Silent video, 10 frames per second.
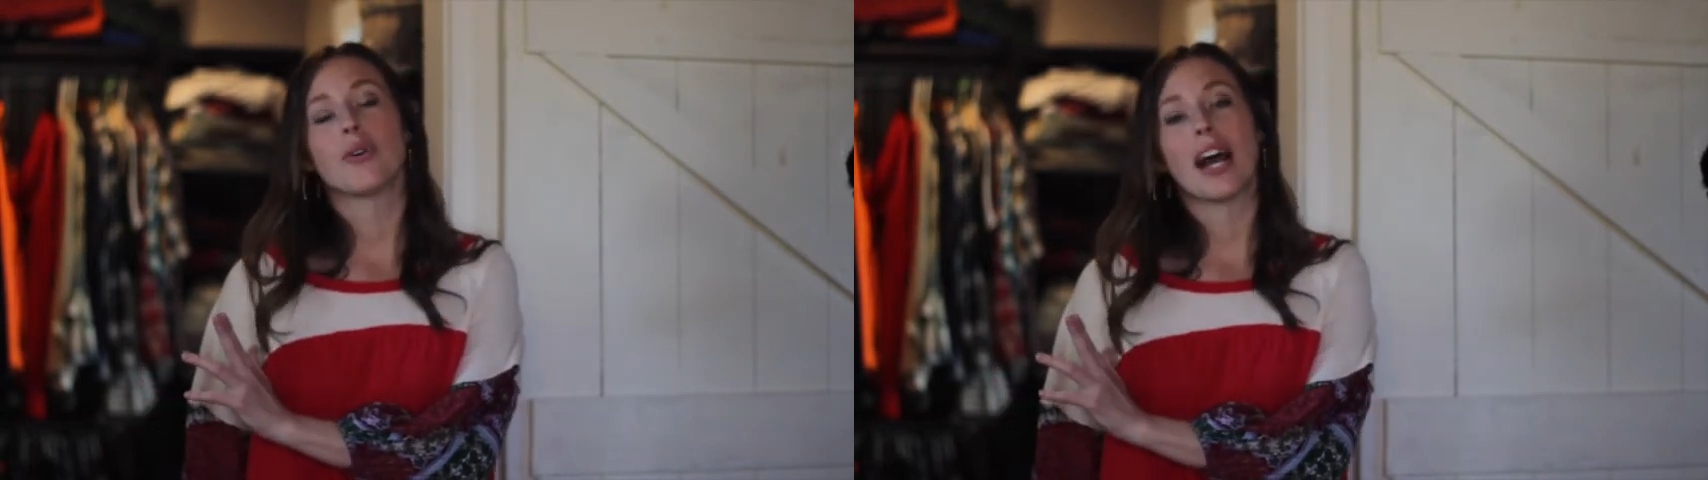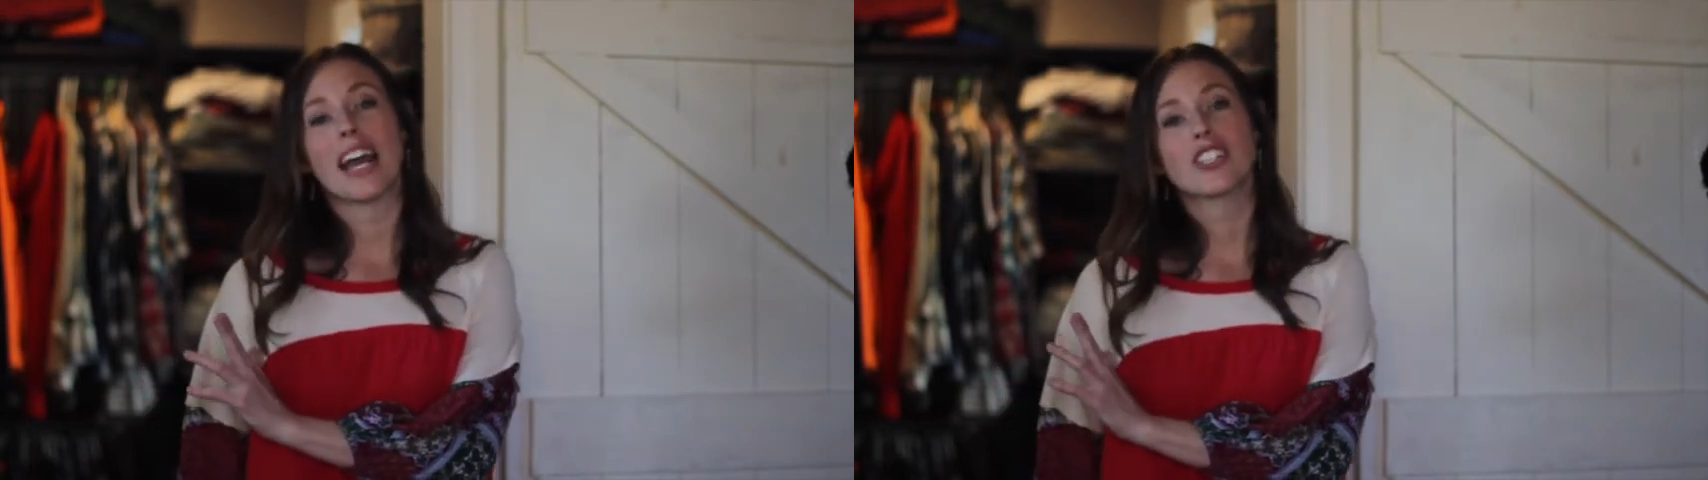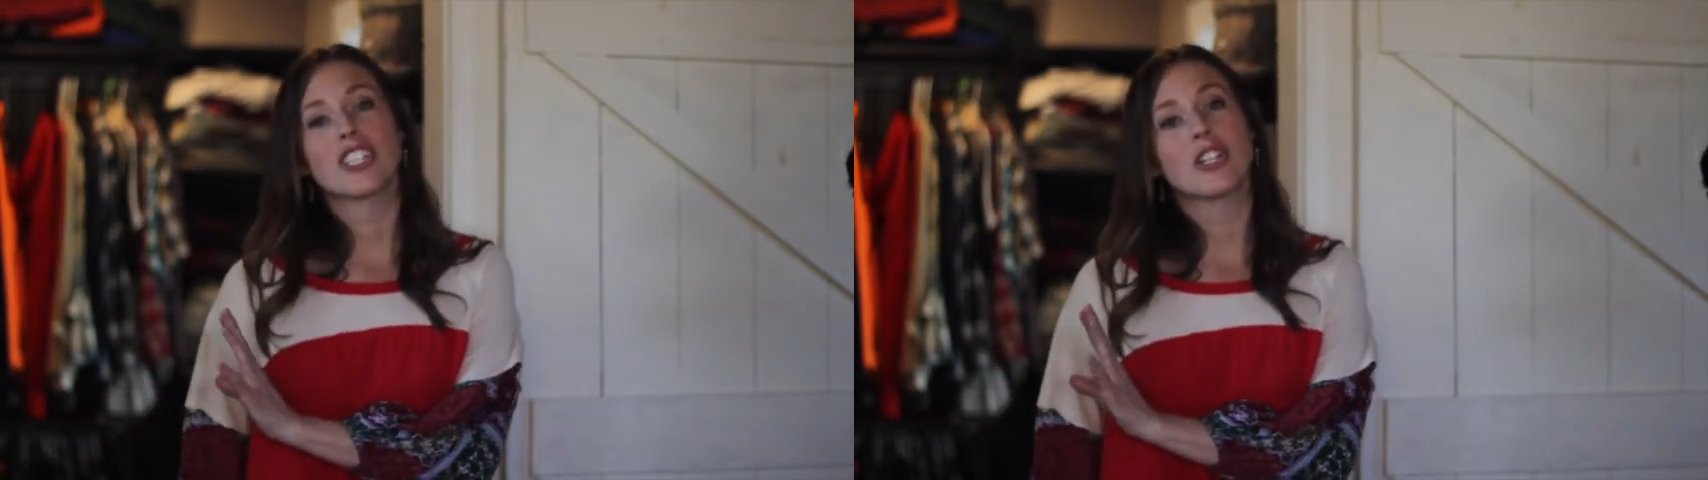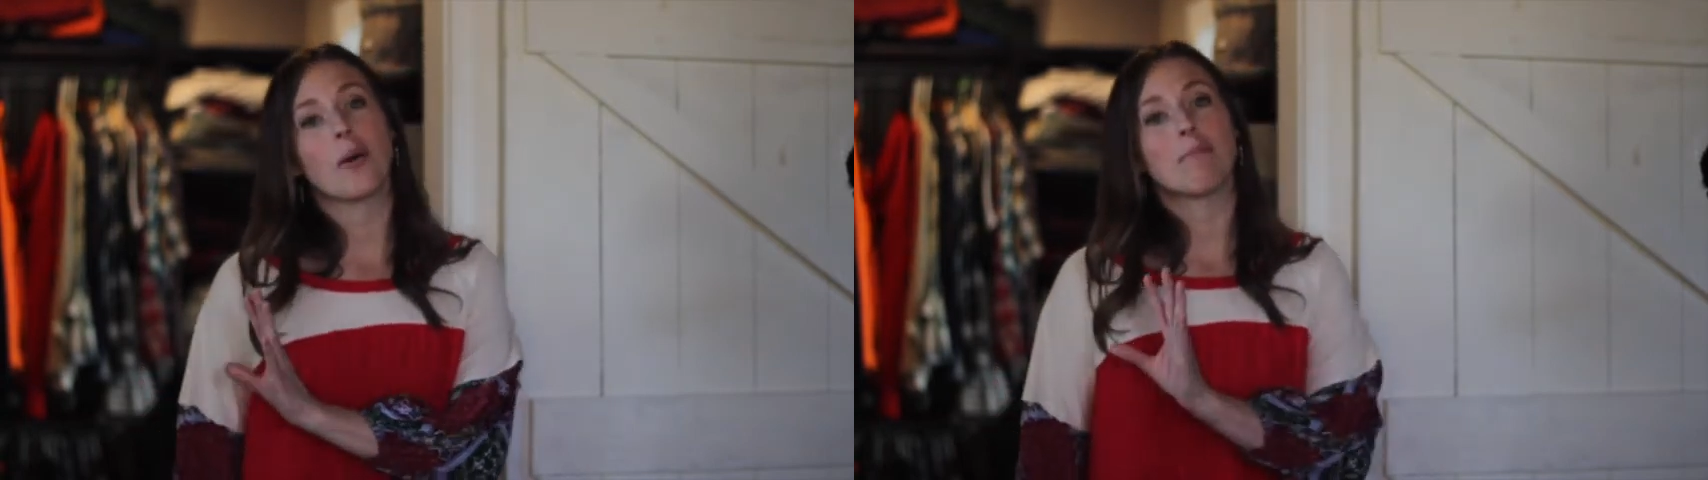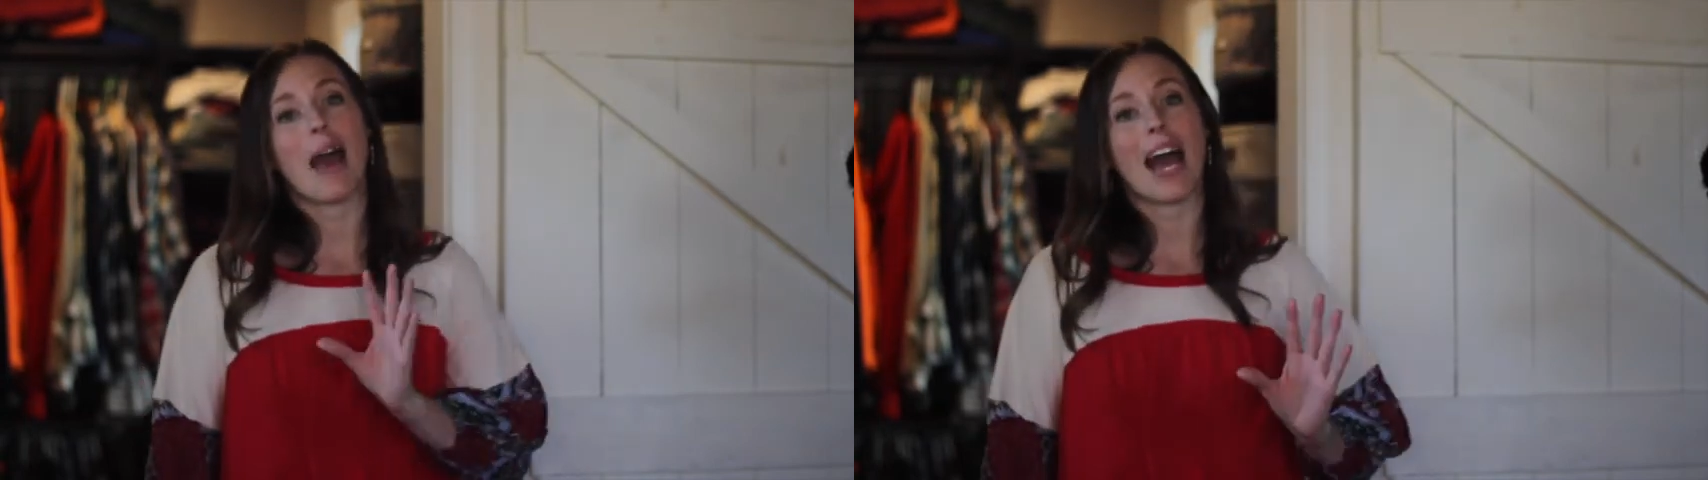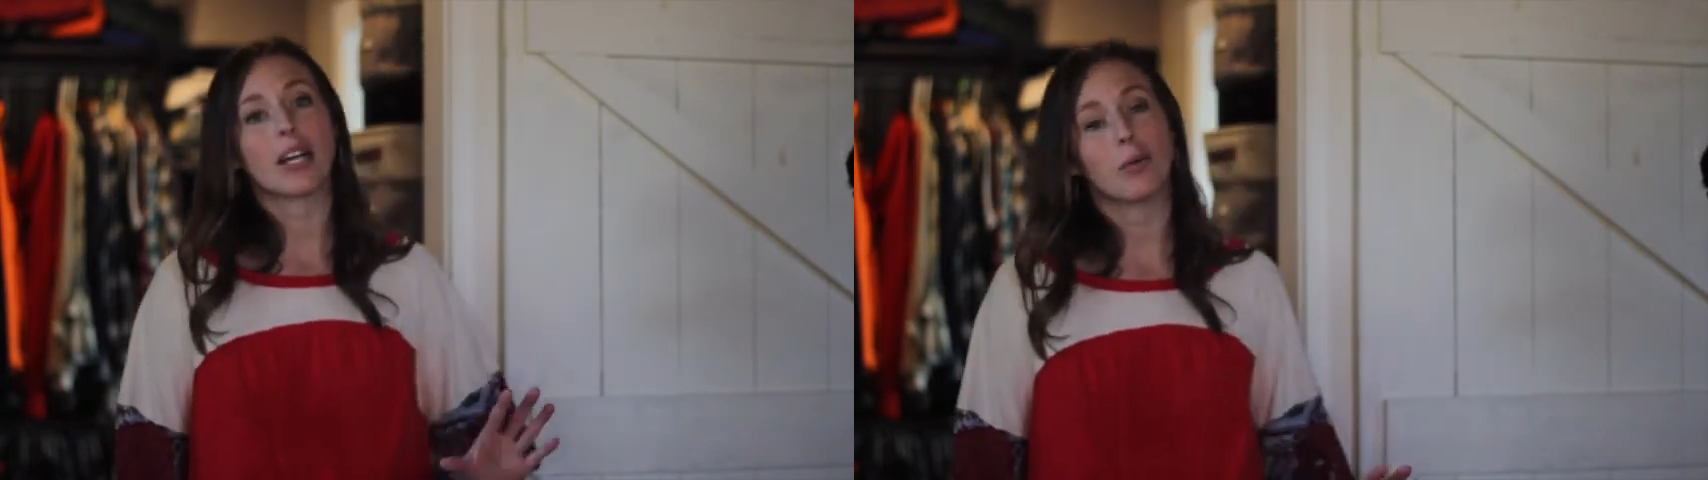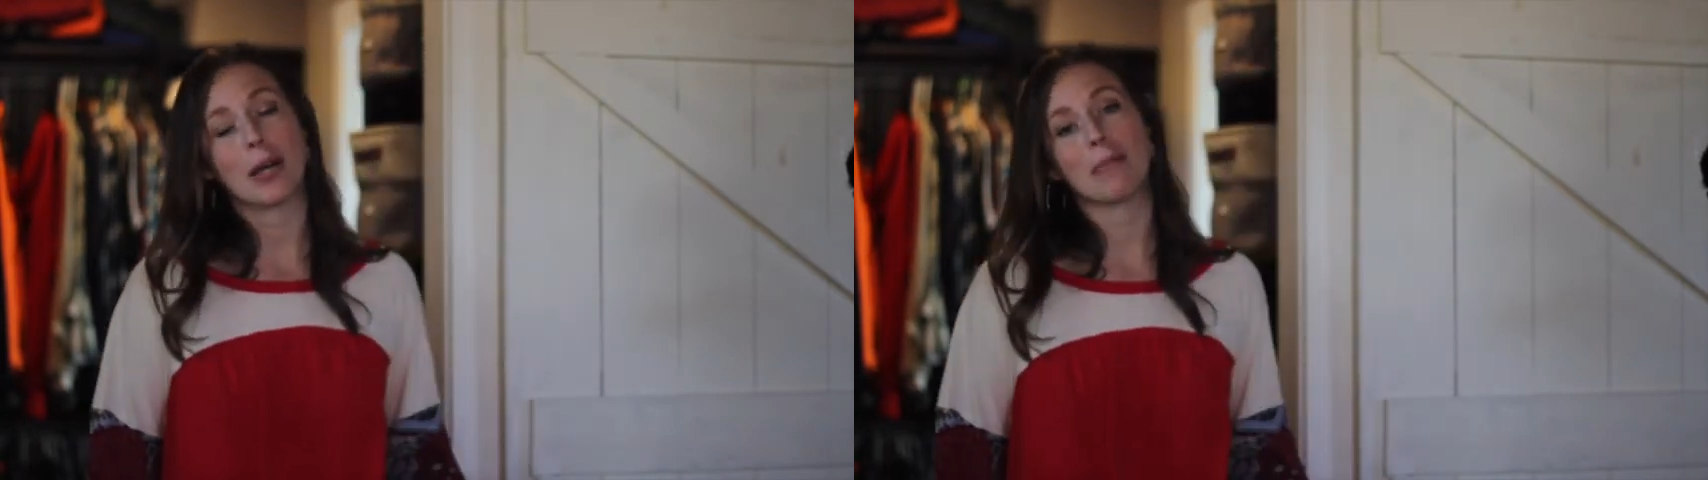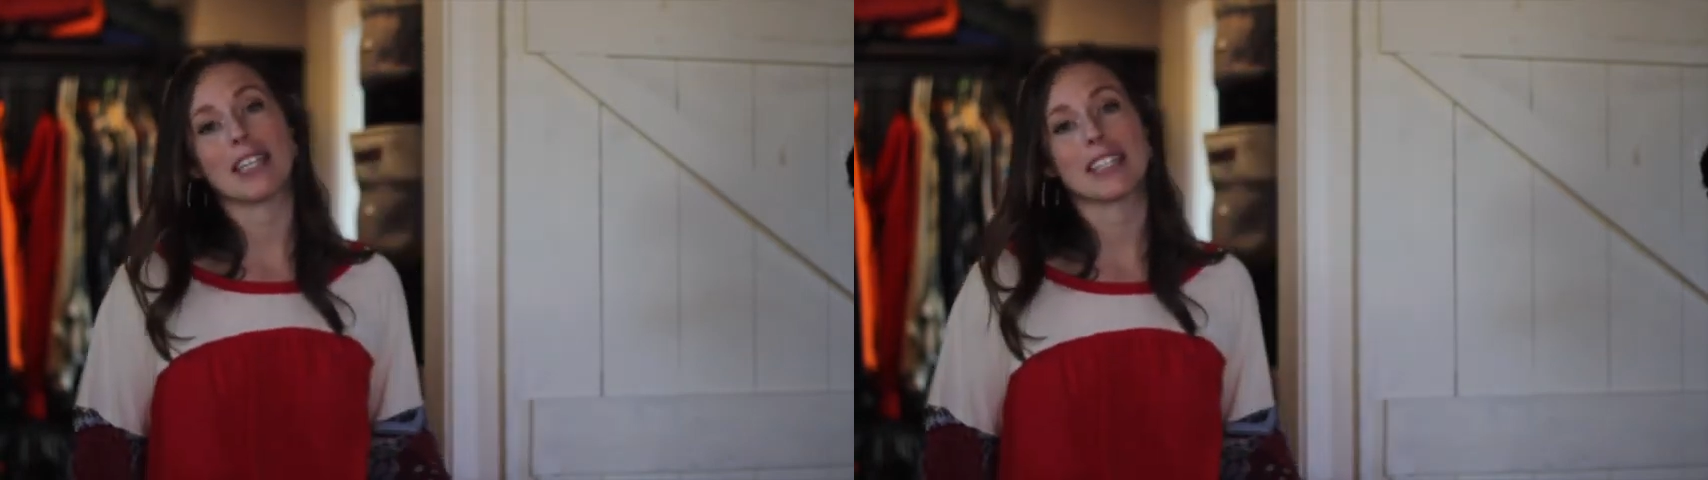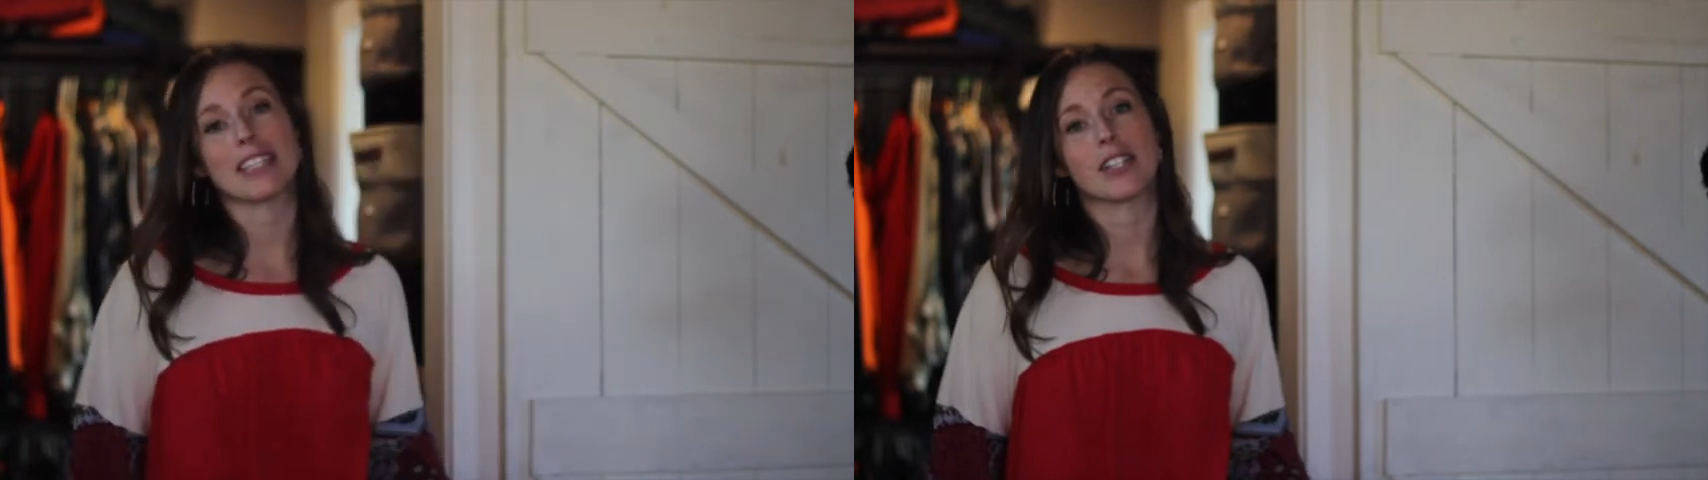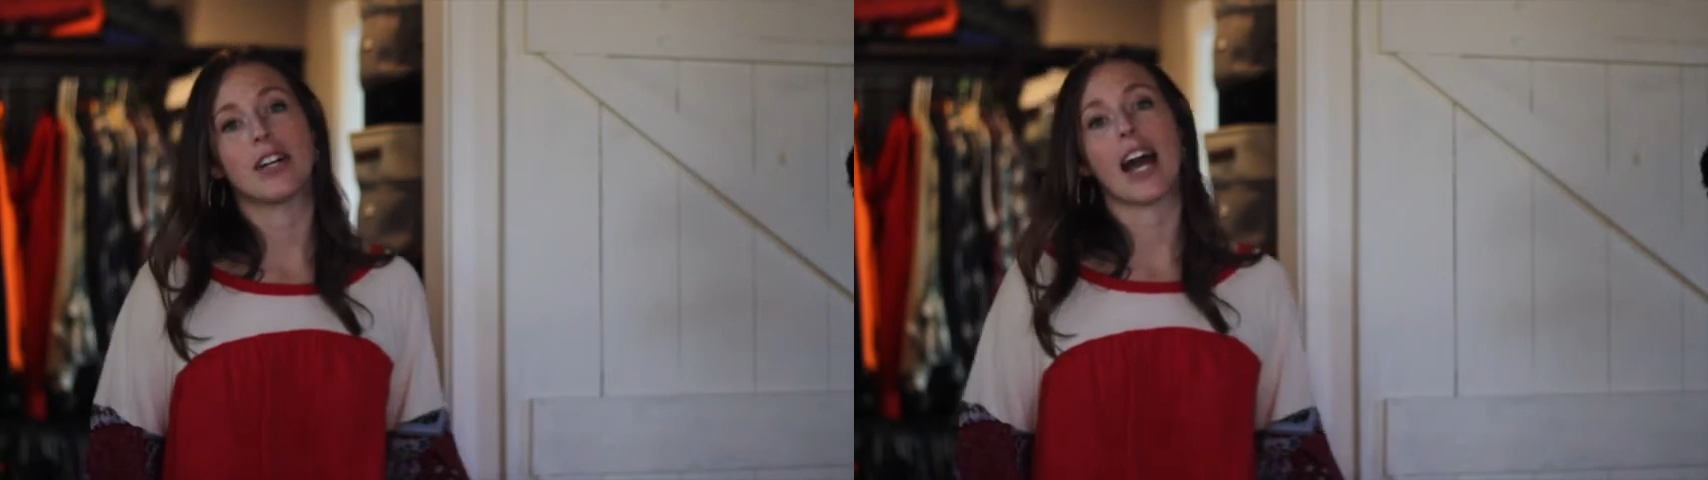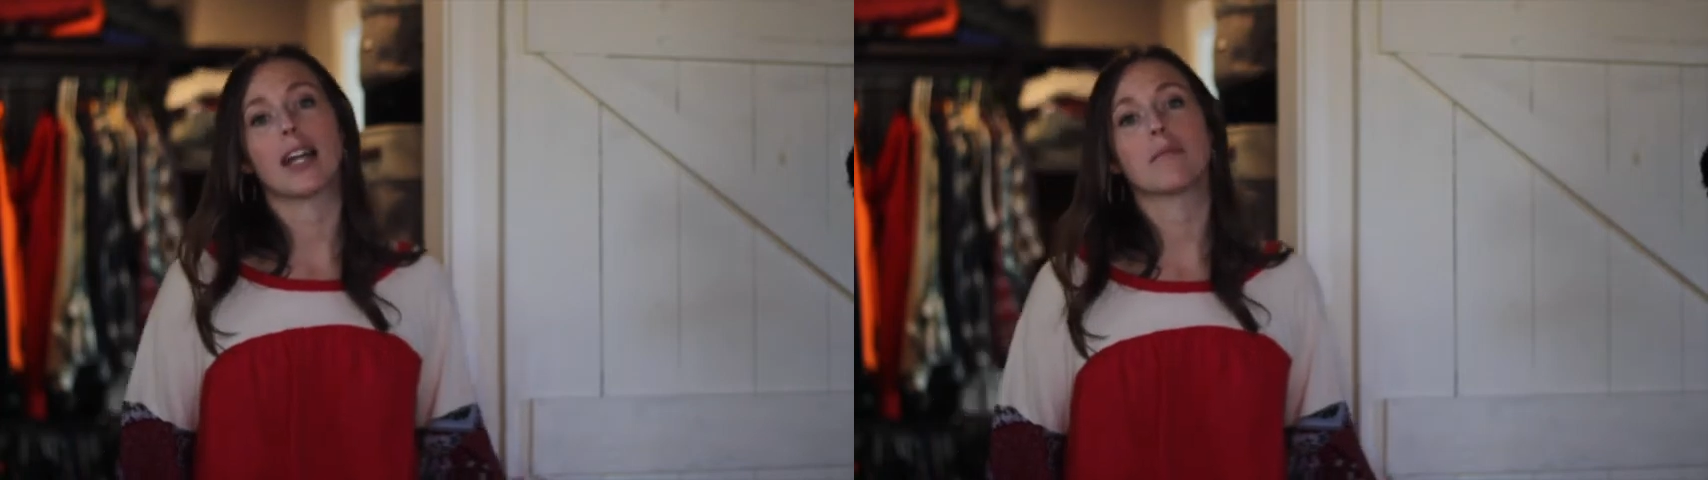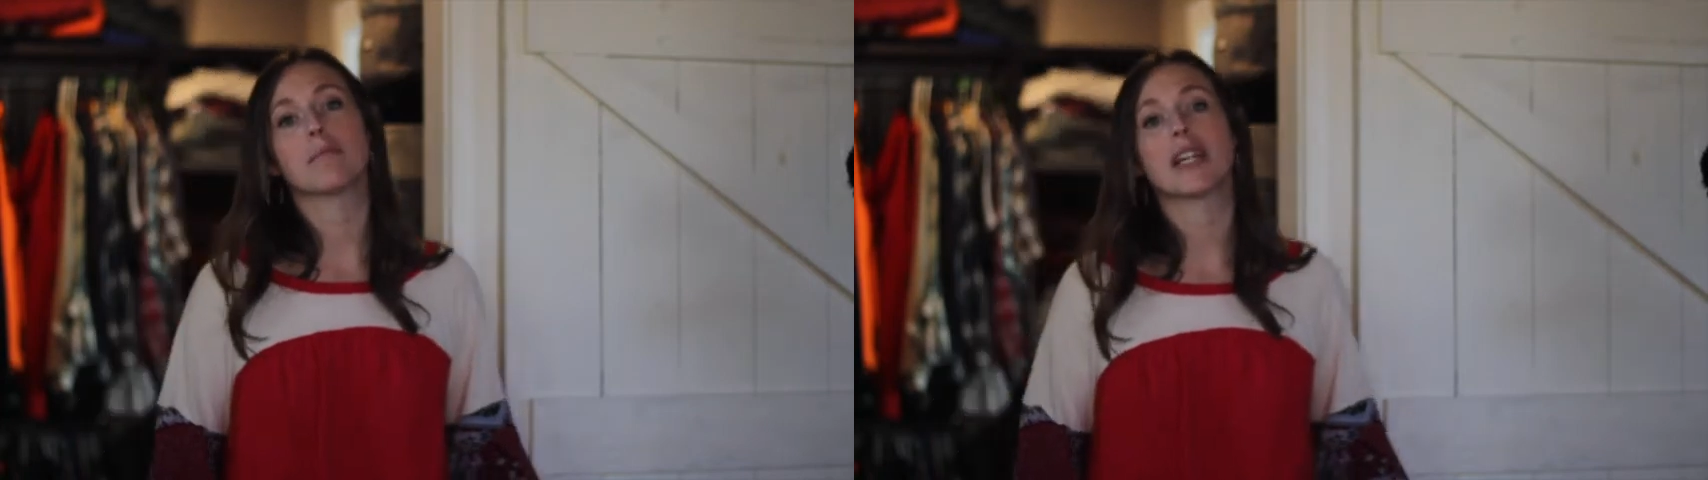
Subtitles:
I actually don't pack away my seasonal items,